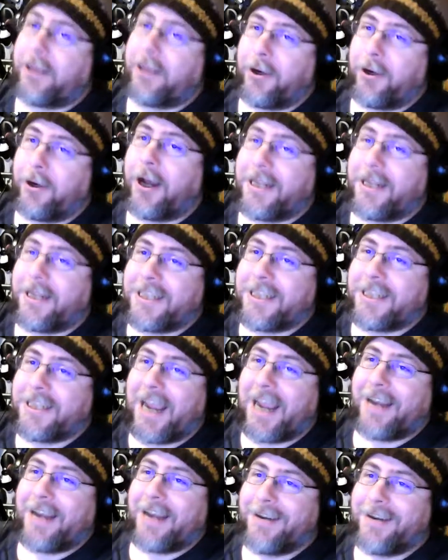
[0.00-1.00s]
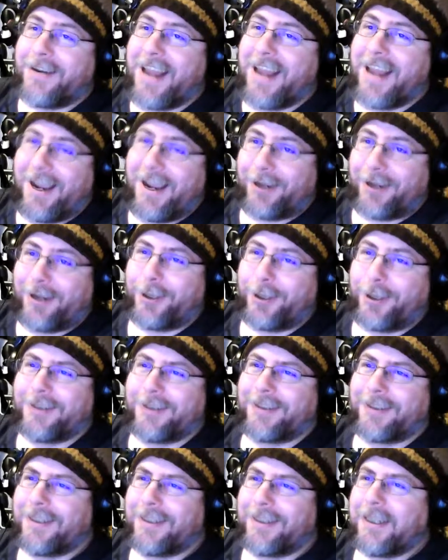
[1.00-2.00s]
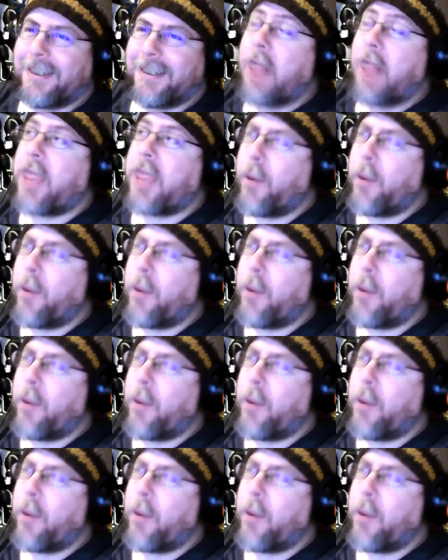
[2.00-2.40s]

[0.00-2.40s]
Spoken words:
They're not in standard now. They